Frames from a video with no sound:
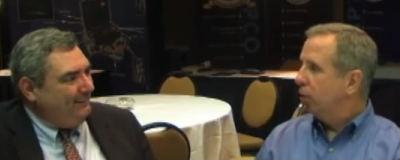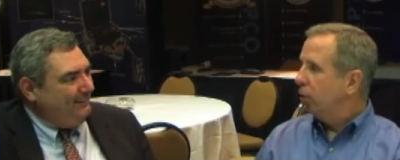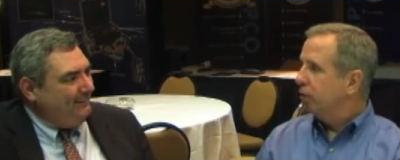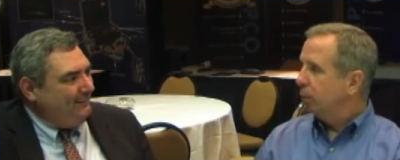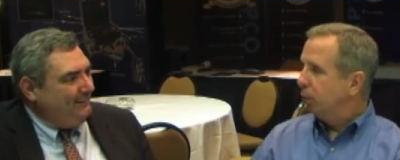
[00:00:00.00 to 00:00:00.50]

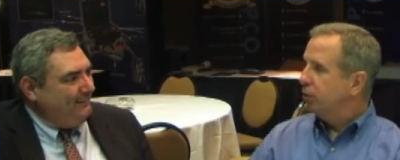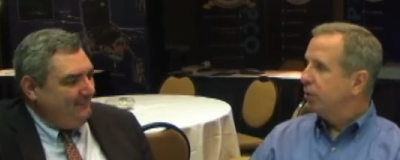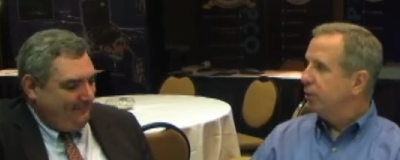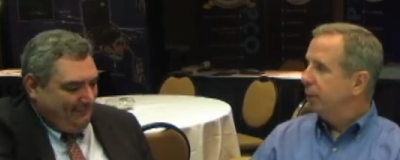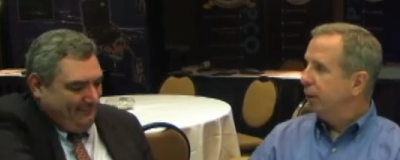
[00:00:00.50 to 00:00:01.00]
Speaker 1: Always appreciate
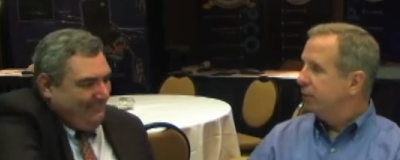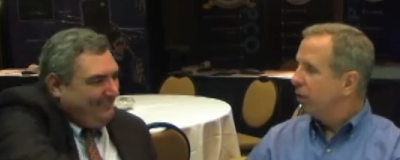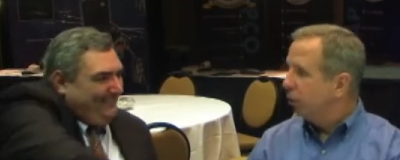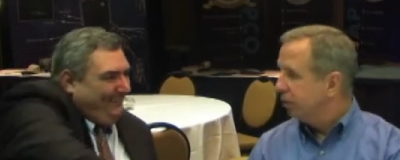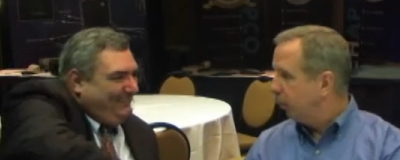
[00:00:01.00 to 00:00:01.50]
you, buddy. It's
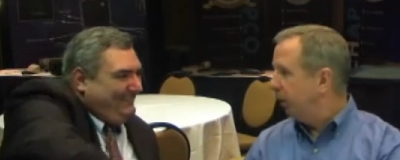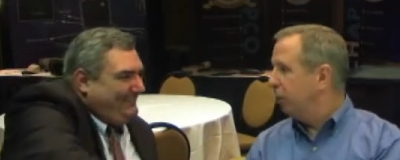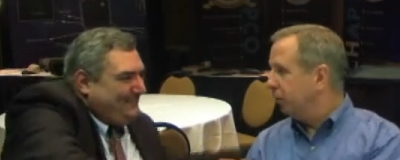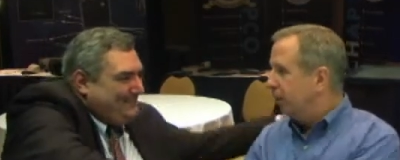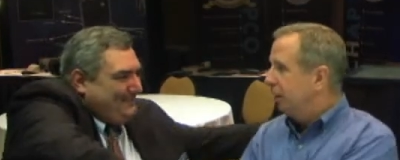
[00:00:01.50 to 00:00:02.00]
always a
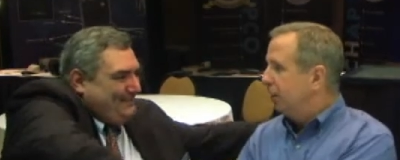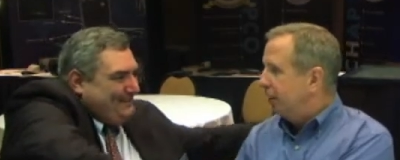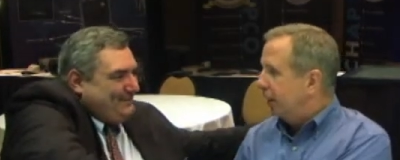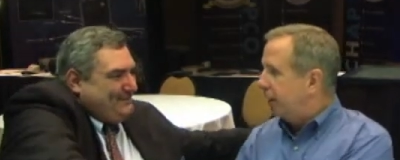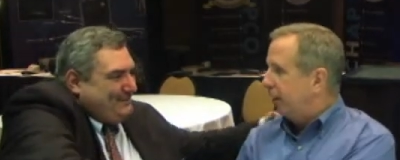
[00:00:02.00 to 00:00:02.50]
pleasure.
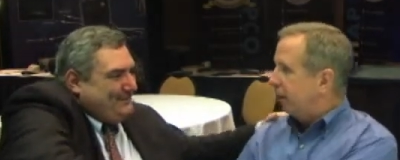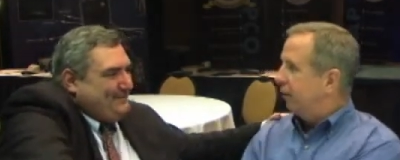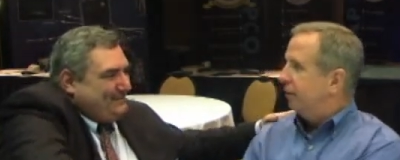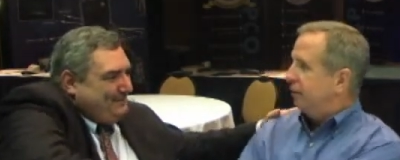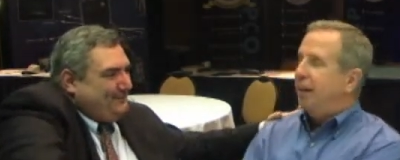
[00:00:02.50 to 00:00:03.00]
Take care.
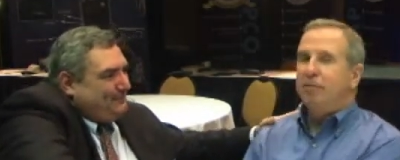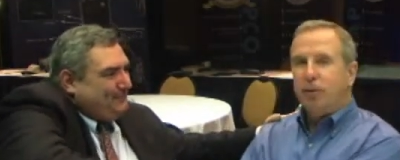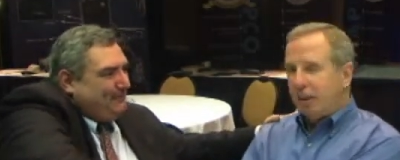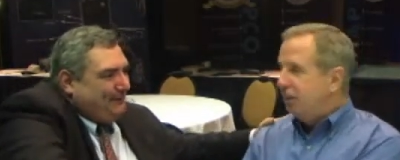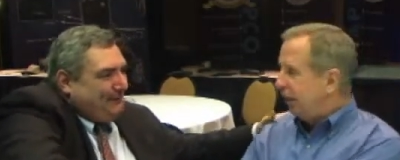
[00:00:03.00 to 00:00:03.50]
Have a great